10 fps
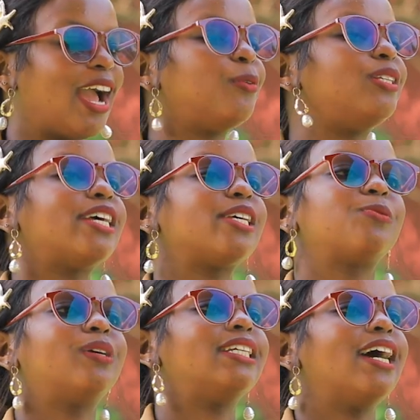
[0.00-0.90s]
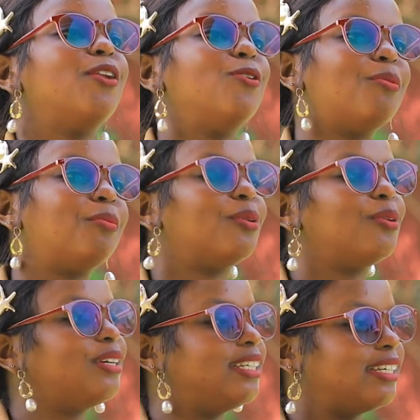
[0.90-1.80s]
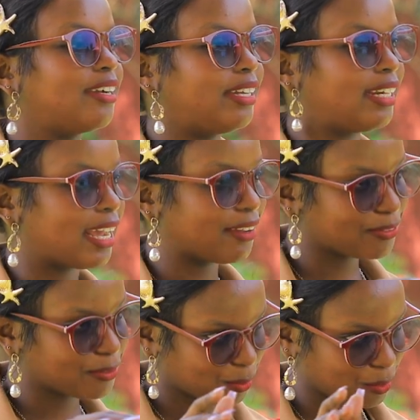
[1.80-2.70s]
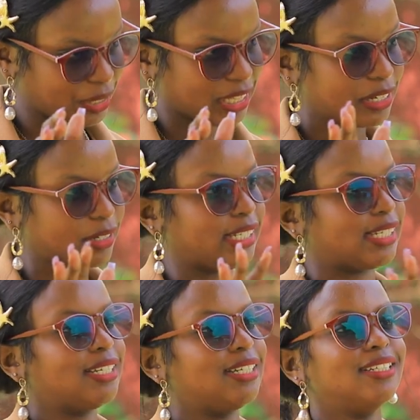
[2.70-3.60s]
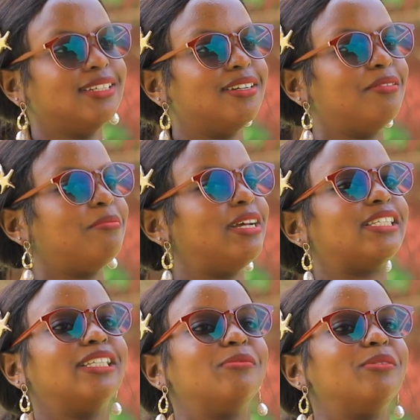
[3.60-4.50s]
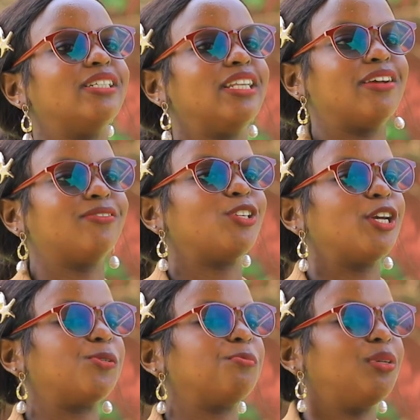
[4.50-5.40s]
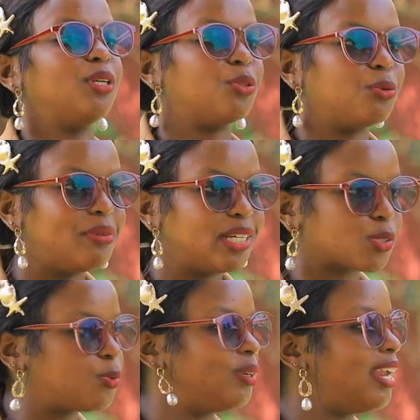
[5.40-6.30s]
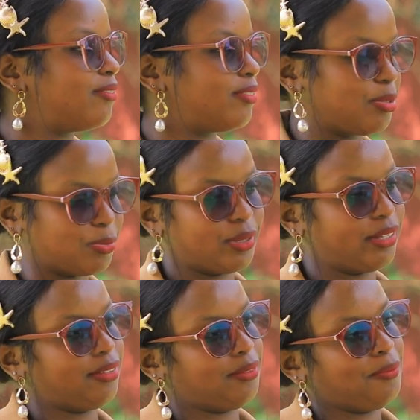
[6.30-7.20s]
I would just want a normal, ordinary life without my celebrity life trying to pick through my school life as well.